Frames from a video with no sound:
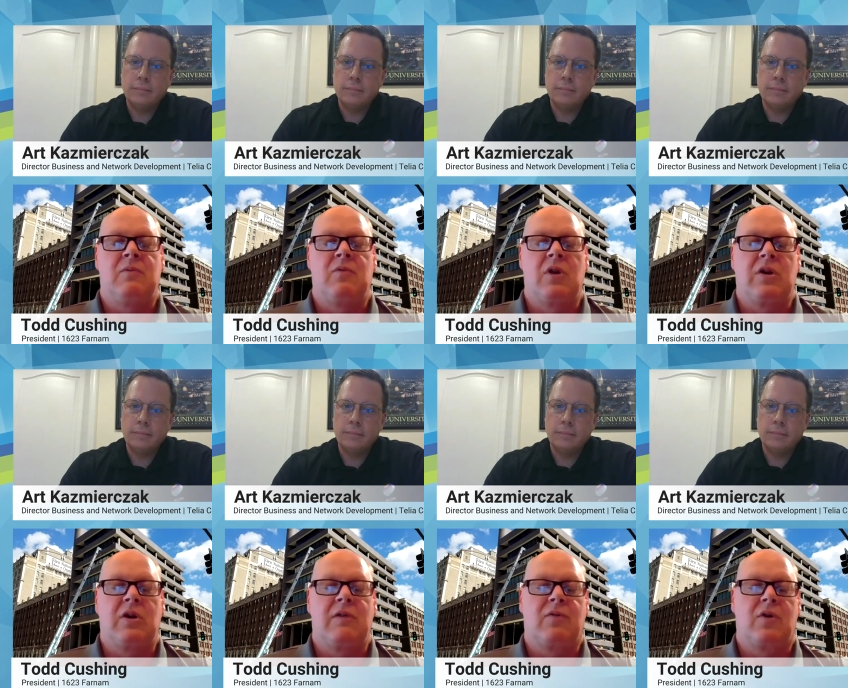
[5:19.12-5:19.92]
Speaker 1: really
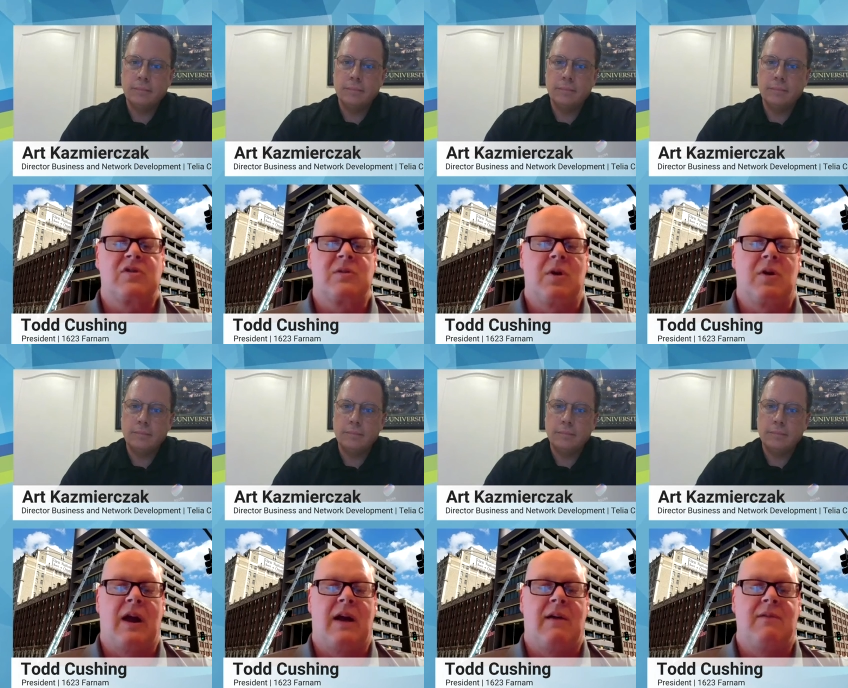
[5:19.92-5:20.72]
good for us to be able
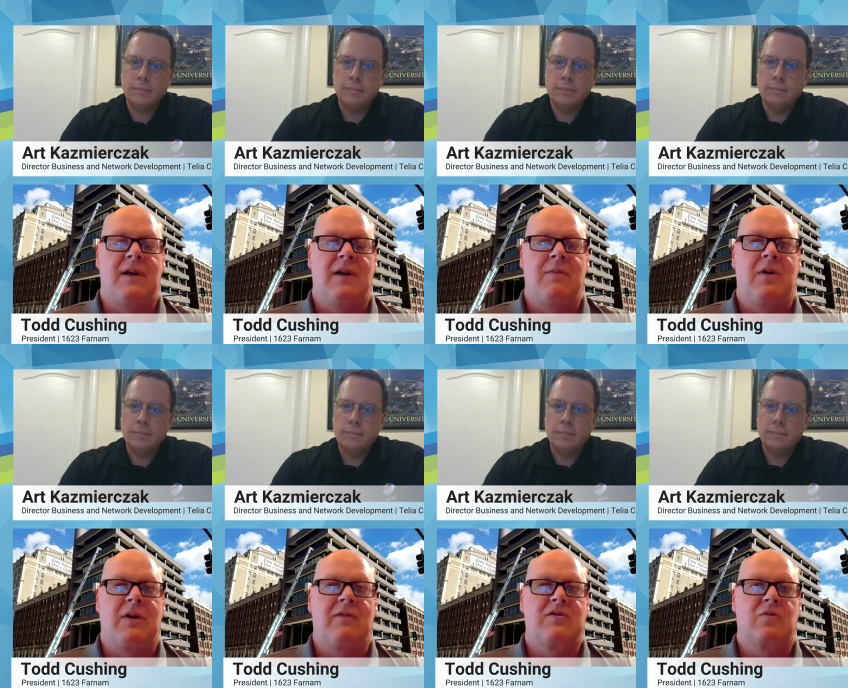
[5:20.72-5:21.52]
to have them be able
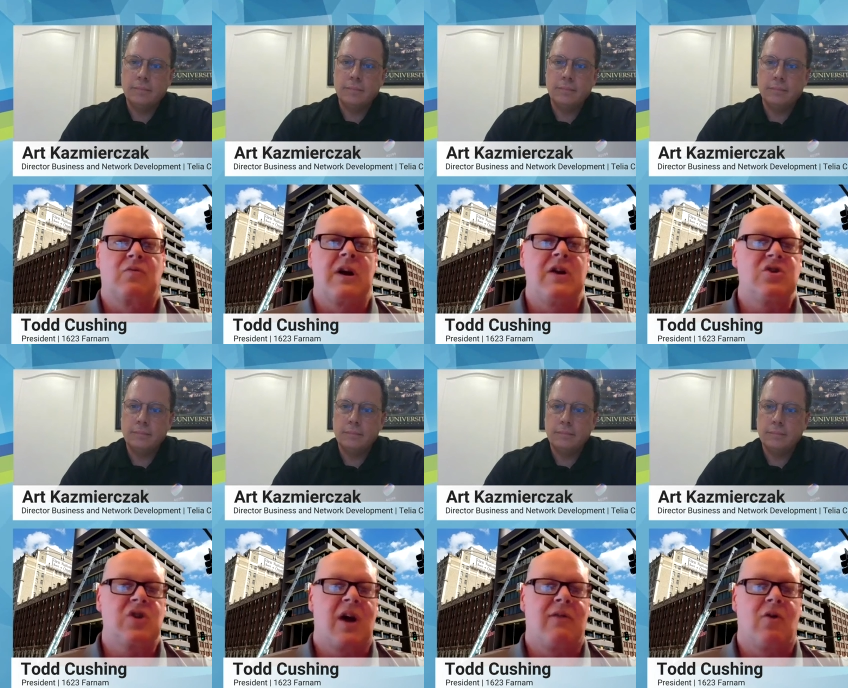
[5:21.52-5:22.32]
to give us a reach
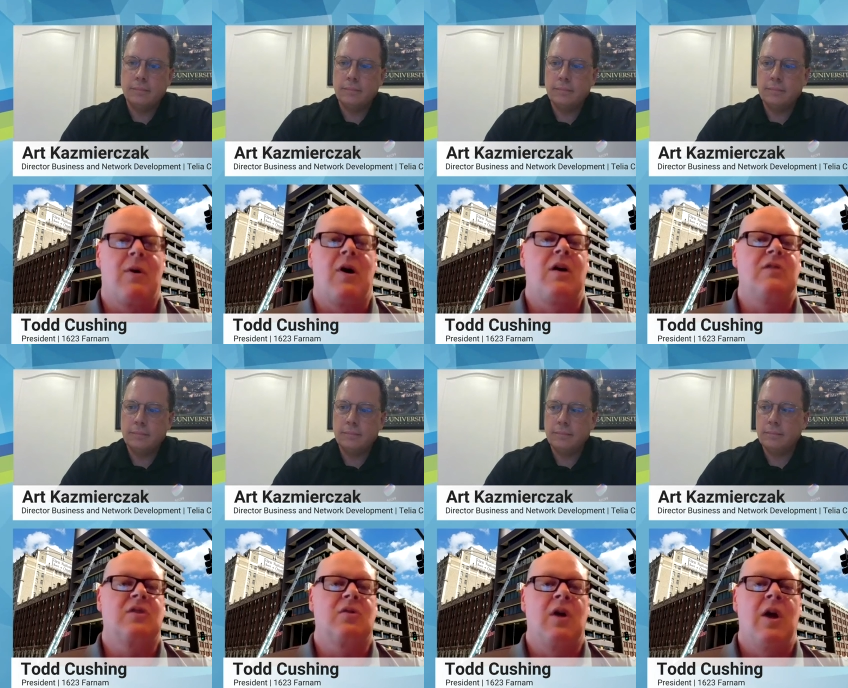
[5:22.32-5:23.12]
out of Omaha.
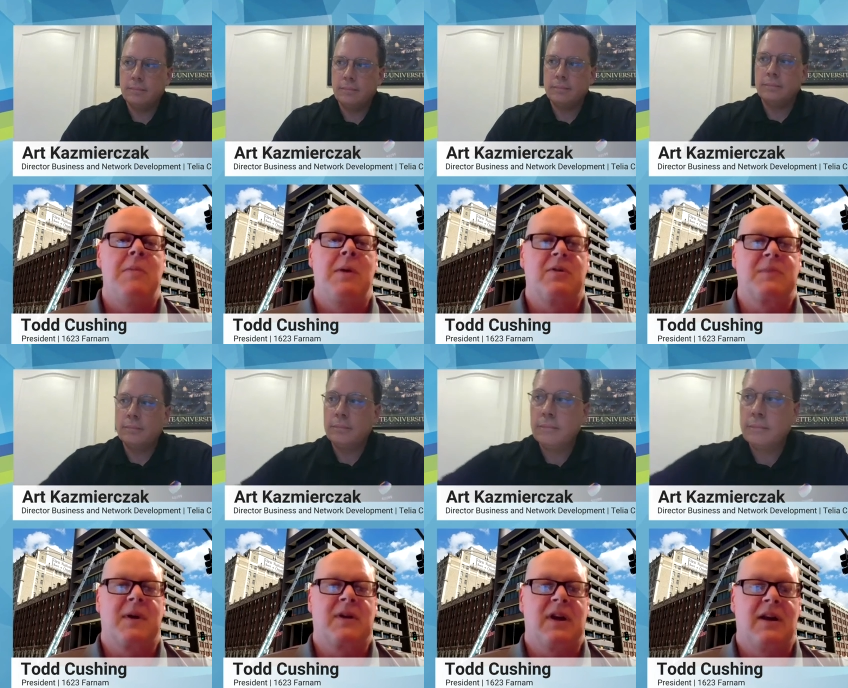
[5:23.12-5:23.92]
So people
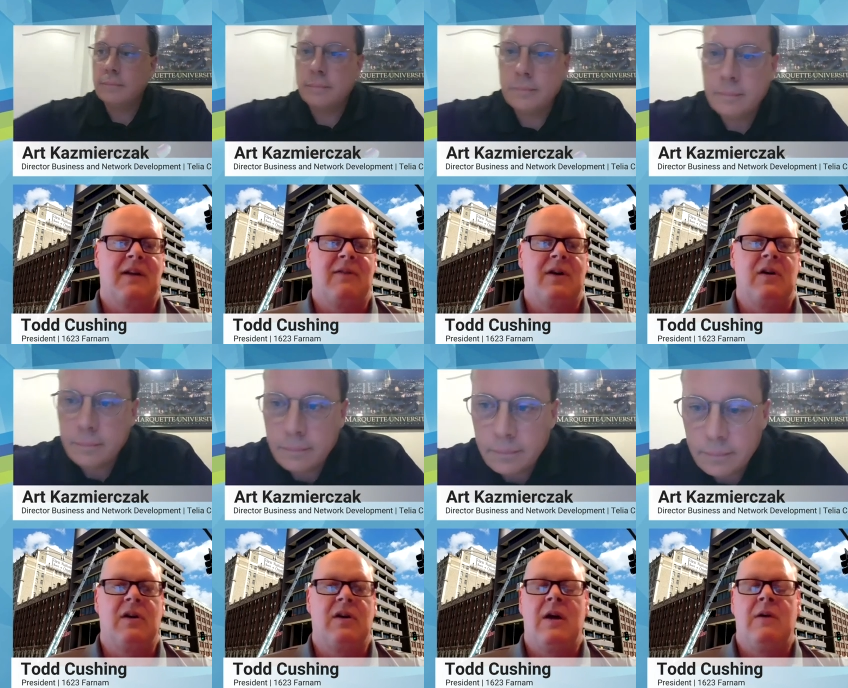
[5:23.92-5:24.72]
expect that out of a
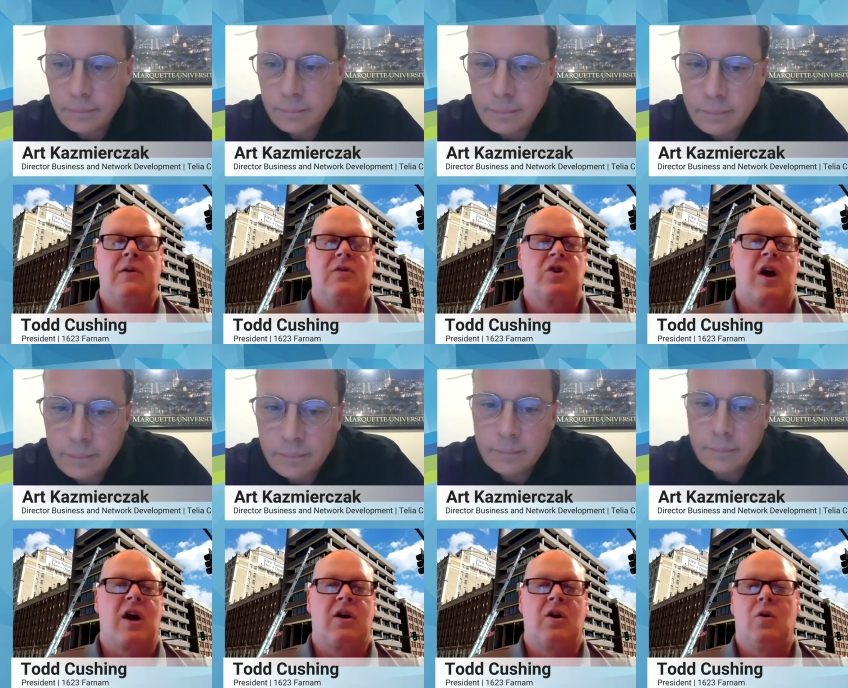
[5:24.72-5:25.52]

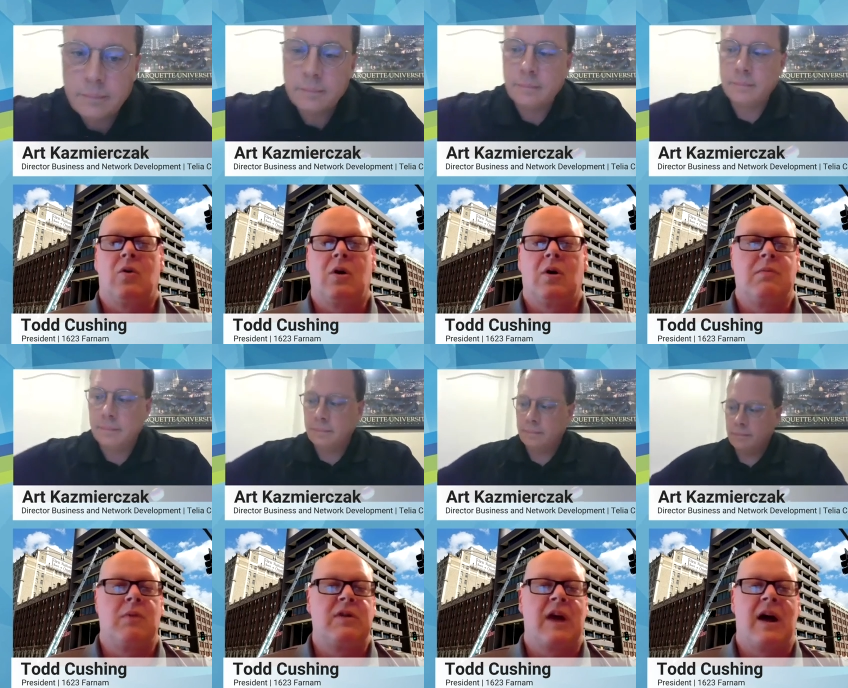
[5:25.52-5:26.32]
Chicago or
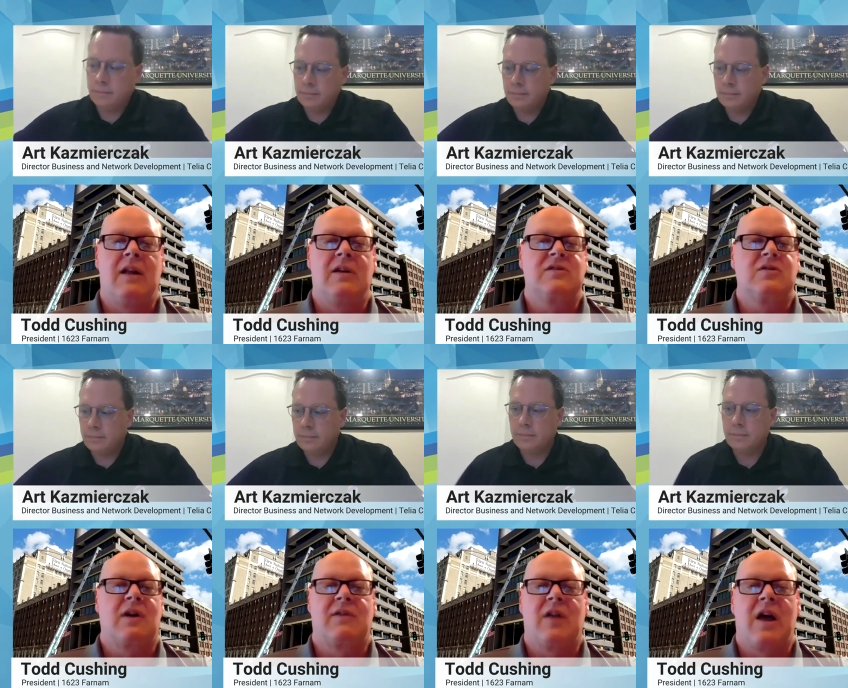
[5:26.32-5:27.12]
a Dallas or
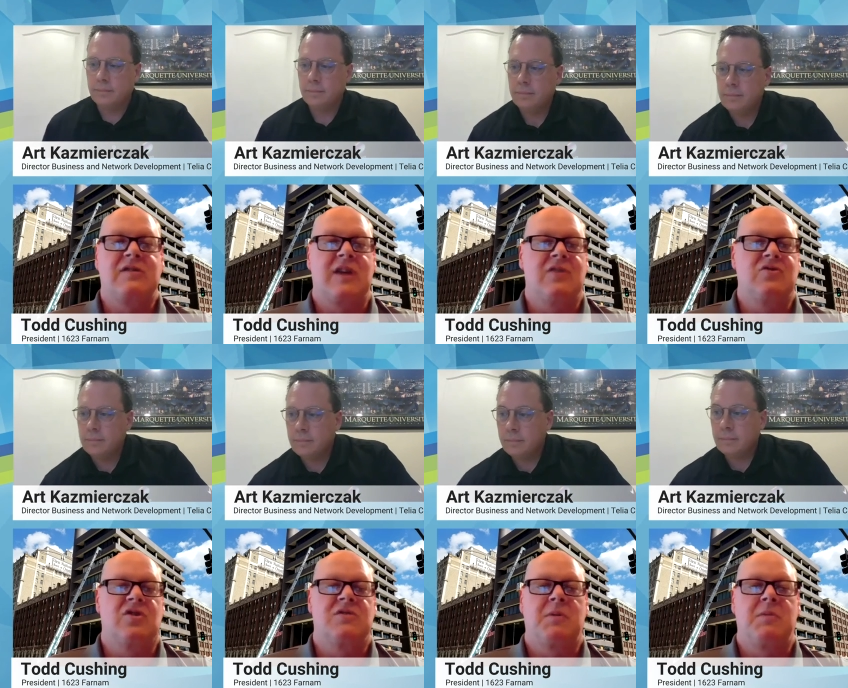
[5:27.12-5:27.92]
out of Los
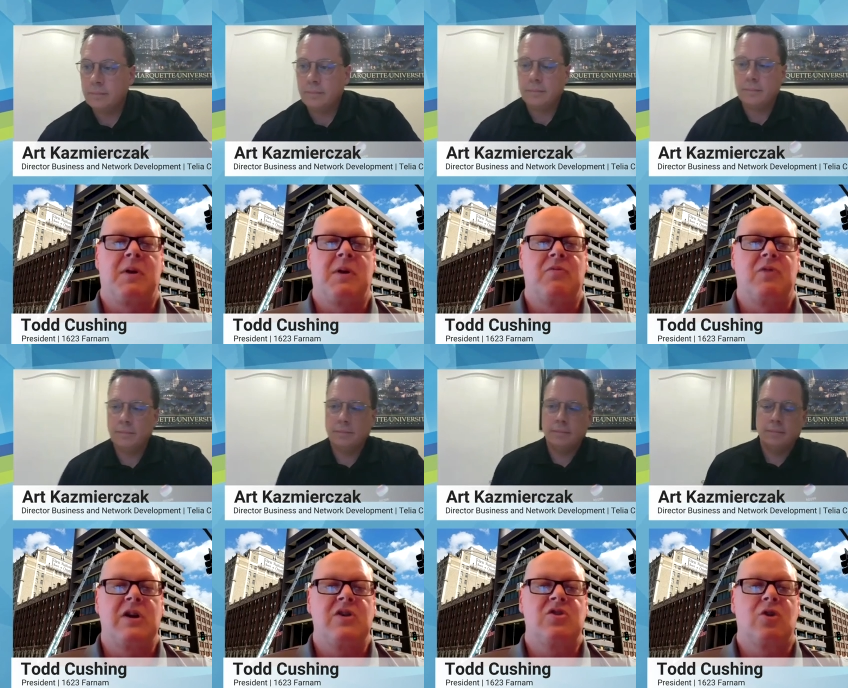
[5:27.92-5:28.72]
Angeles, but the ability to
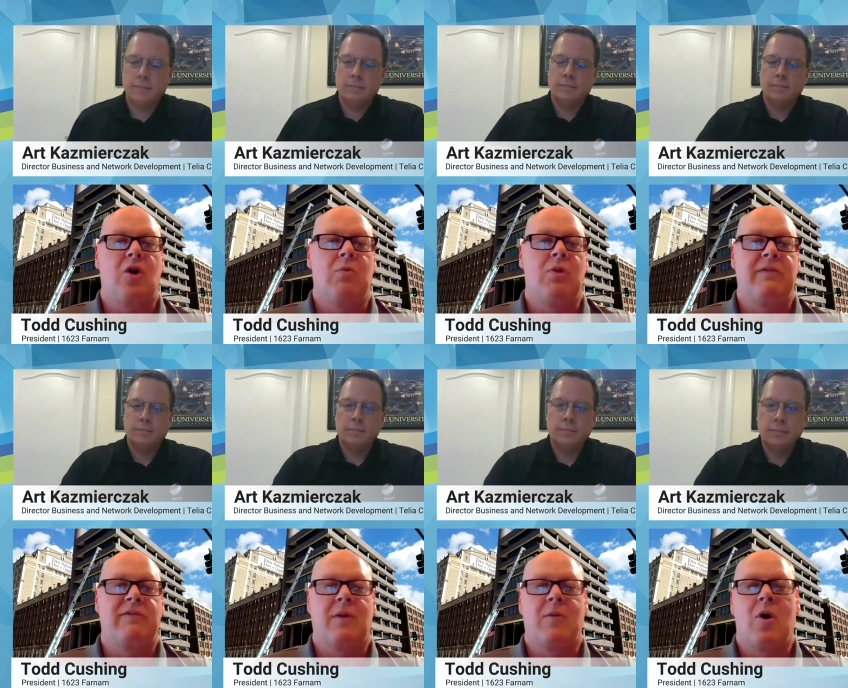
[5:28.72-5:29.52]
reach globally
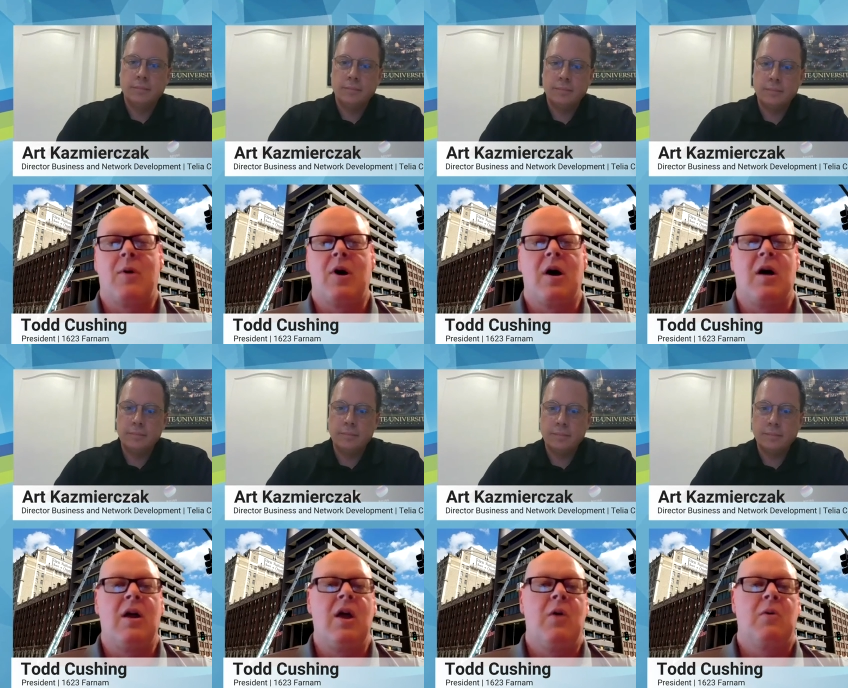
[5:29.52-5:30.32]
from Omaha
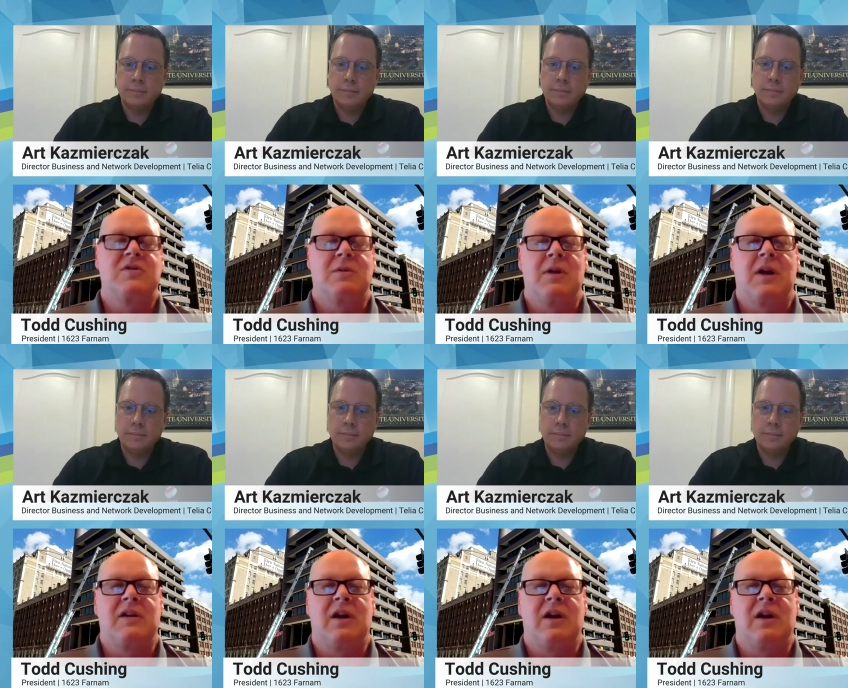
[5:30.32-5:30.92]
with somebody like